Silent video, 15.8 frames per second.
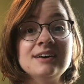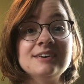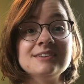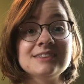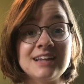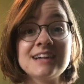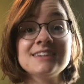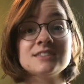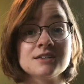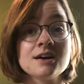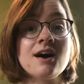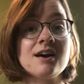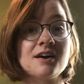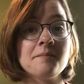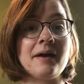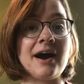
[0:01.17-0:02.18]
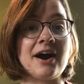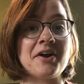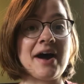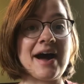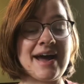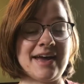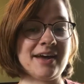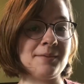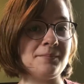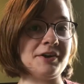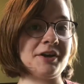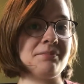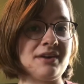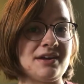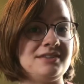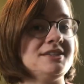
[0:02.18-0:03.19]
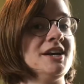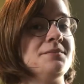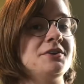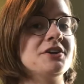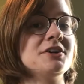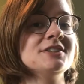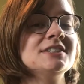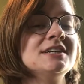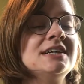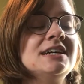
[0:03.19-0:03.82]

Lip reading: Let's talk about iambic pentameter.